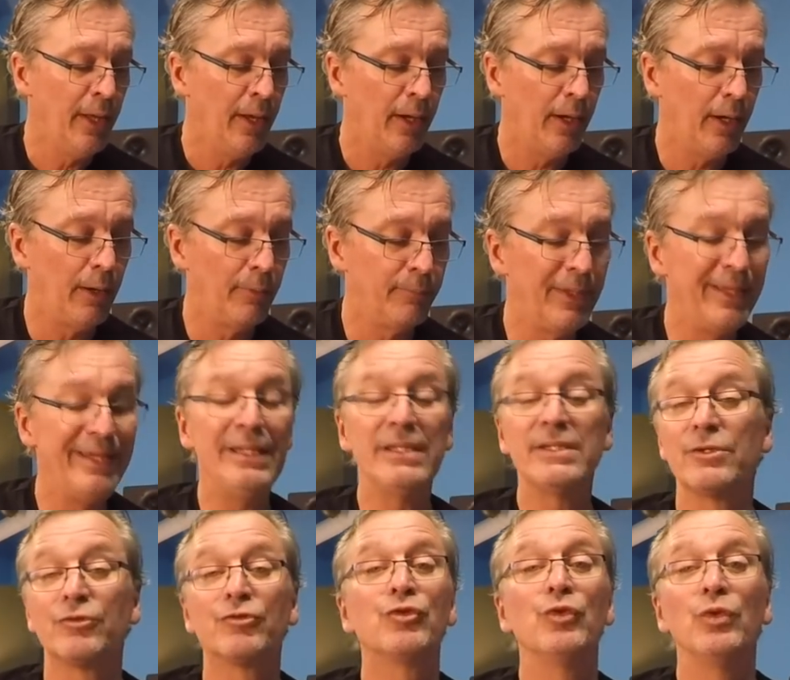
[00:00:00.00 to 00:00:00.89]
It
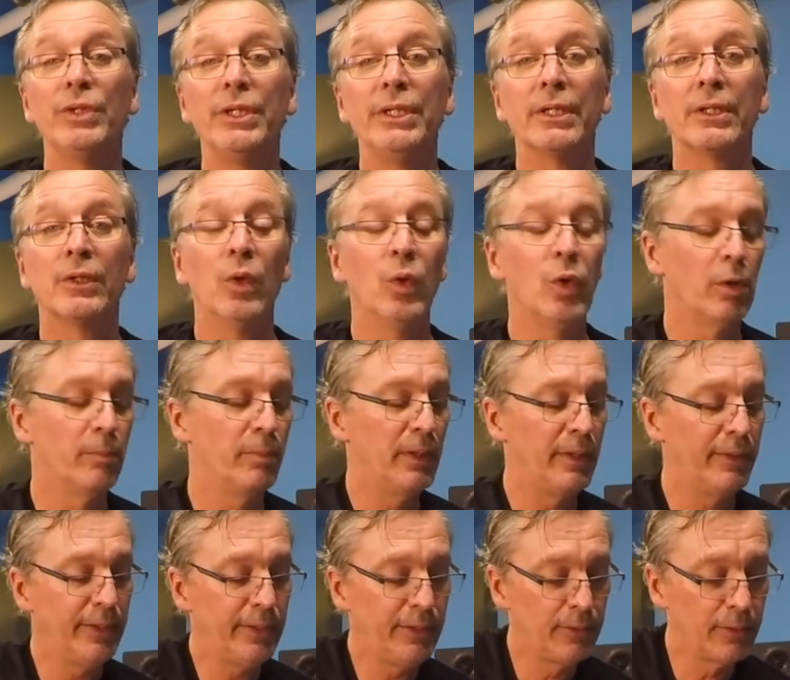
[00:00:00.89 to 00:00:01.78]
is truly a chord, but
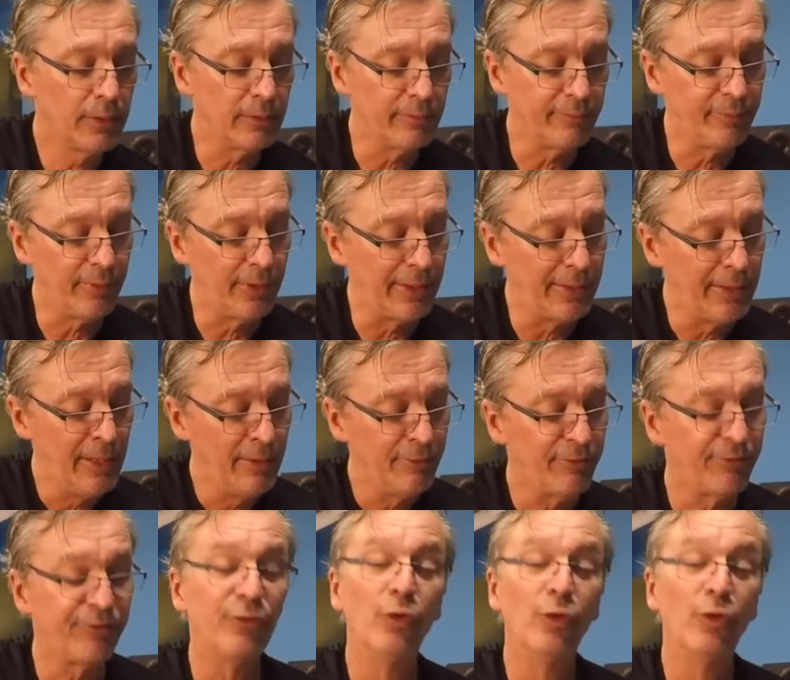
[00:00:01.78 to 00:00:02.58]
I think you're going to find just